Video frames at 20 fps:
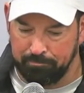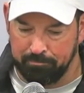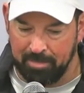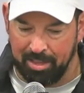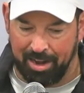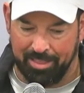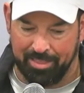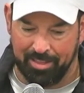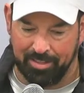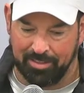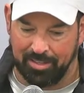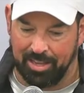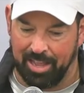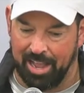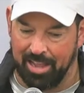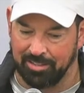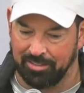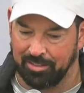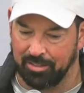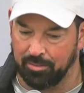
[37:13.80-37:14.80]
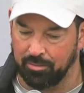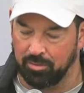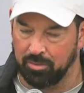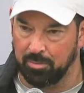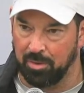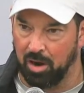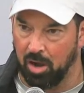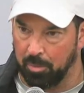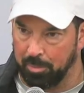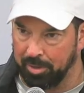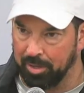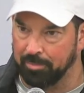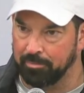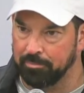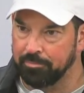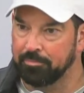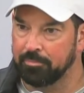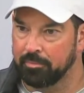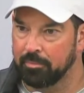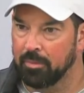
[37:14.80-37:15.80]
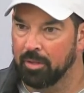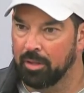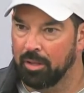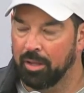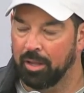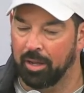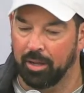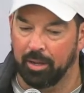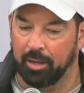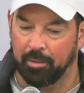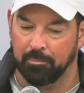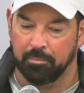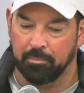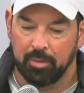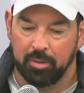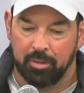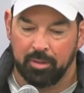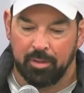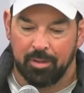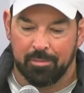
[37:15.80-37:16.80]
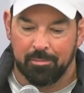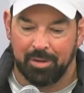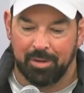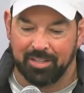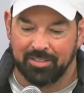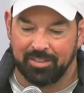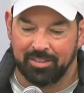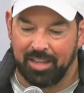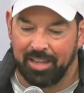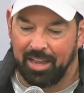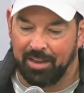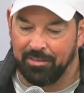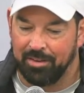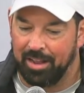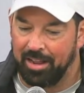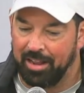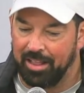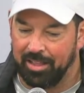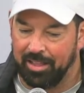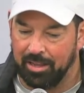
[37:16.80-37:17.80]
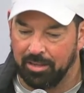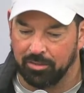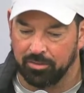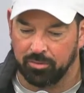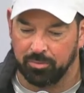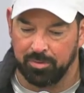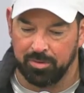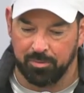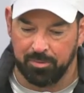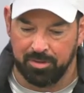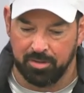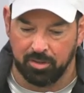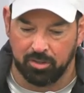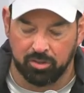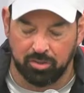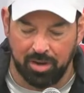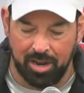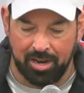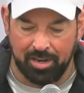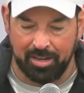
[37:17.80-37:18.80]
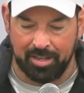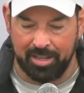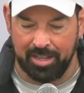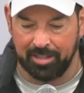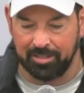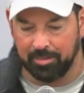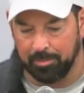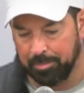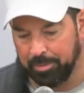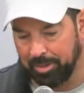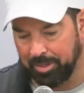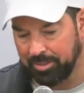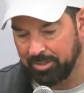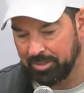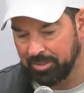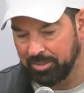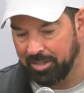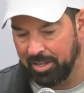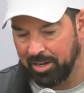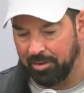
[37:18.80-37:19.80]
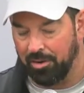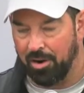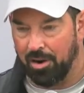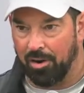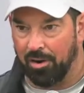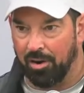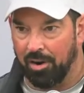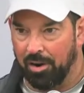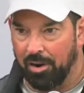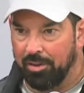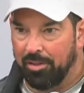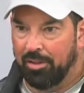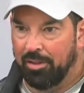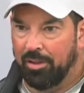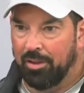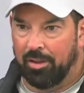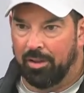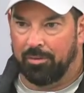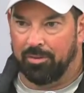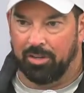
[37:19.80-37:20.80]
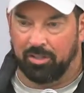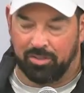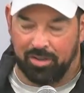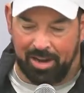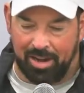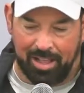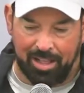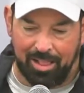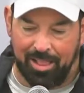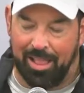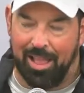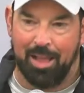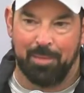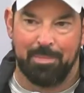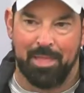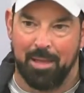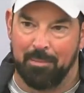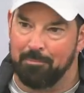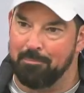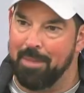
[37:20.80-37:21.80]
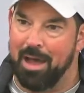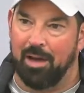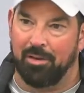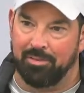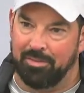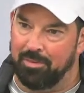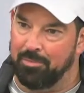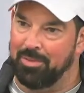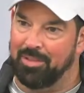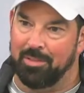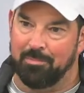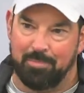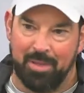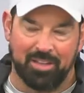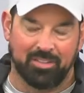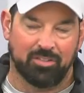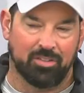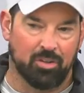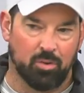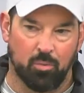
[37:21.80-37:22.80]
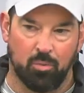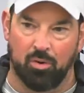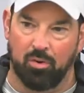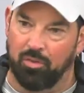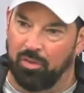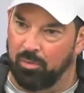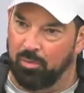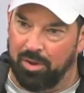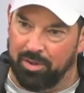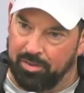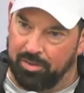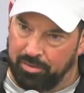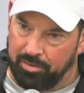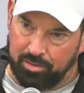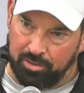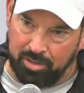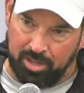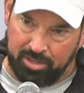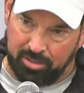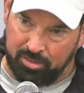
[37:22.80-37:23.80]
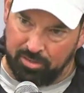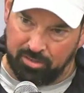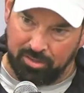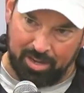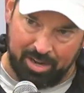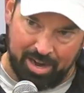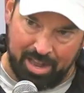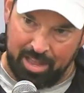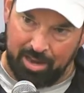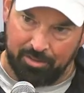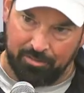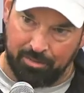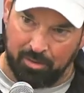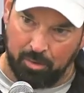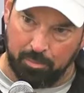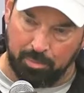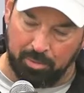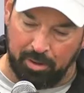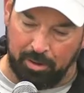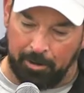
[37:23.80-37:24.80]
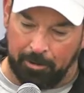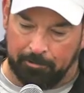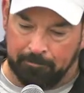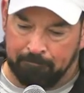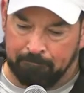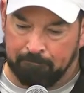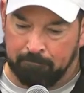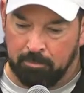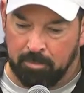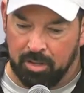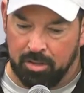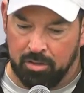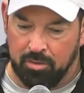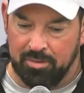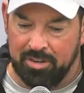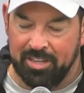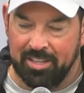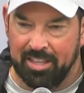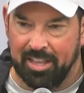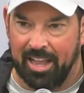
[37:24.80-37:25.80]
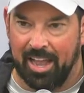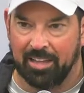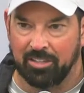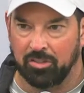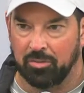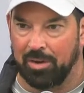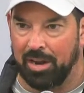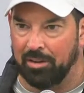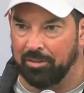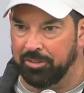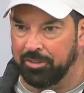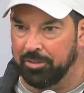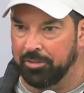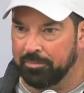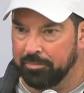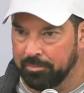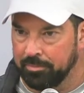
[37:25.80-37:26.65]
And I think the guys in the room are helping him. But it's like anything else, when you're trying to get to places that are hard, when you're trying to climb that mountain to be the best in the world at what you do, like you said, an NFL player, you need the guys around you.